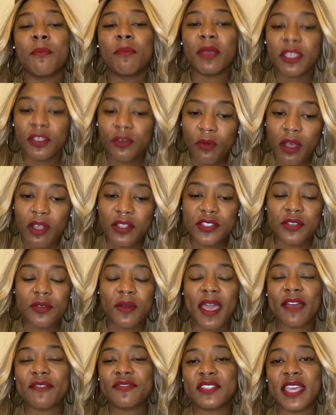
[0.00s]
but you also
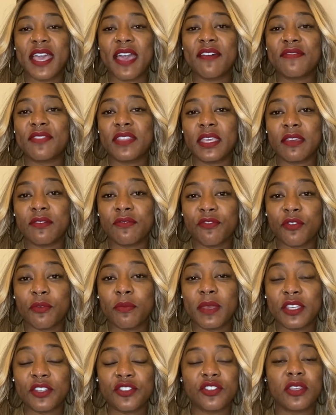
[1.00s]
have to have the
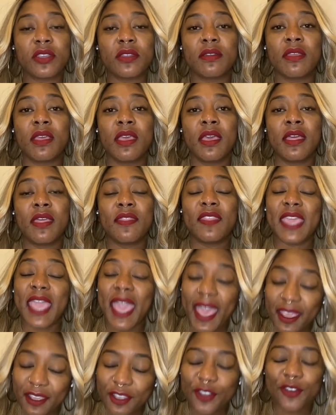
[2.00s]
information the
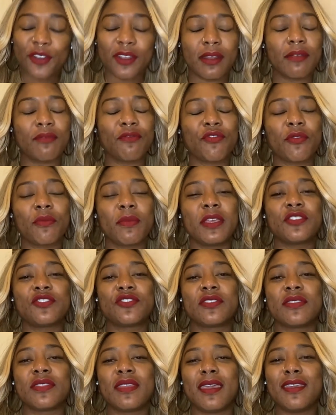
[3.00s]
accurate
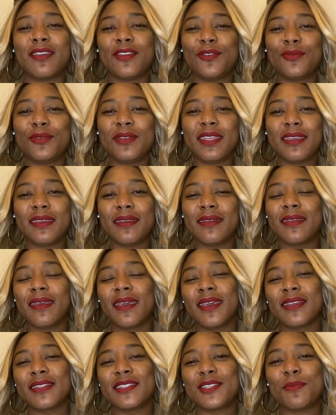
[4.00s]
information that you need
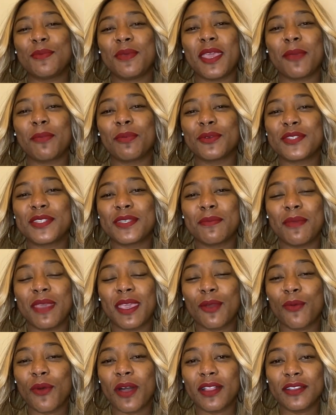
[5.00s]
to be able to
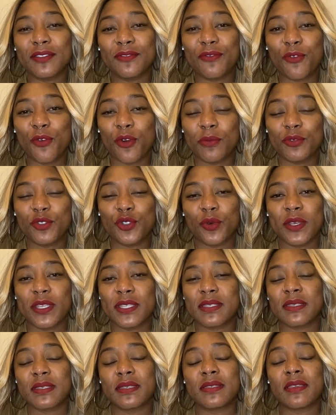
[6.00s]
make well informed
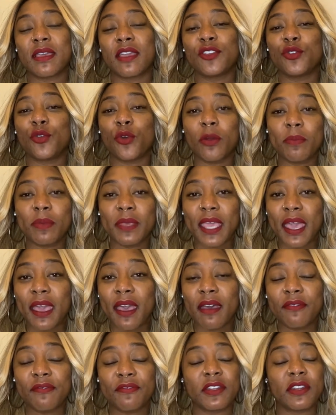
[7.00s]
choices on your
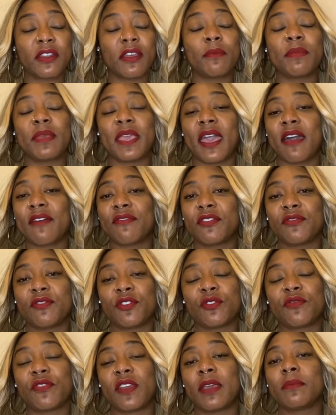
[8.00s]
behalf and on behalf of
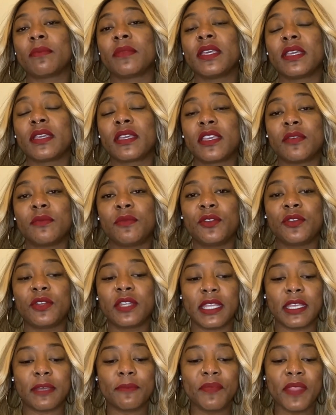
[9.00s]
your family and
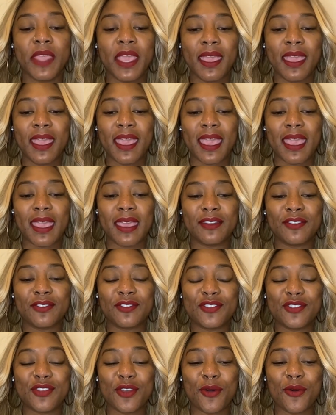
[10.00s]
community. And
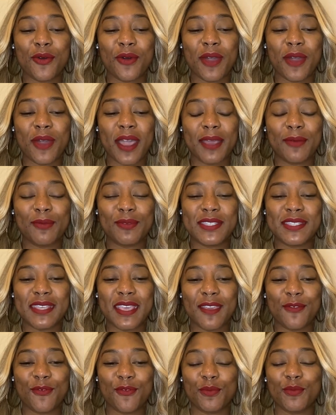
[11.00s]
so I would say
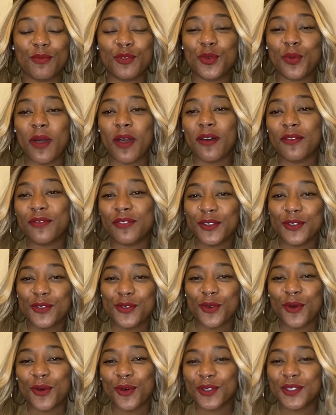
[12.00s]
from 12 years
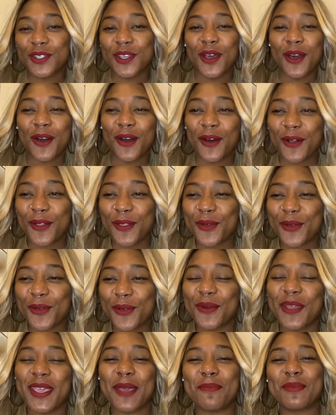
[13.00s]
old all the
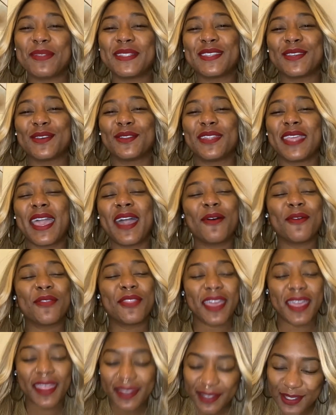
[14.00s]
way up until now,
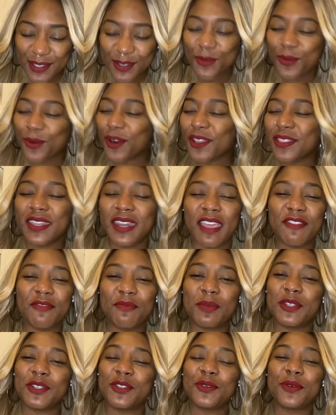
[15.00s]
that is the work that I've
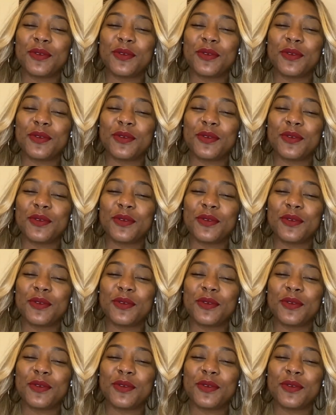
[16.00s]
been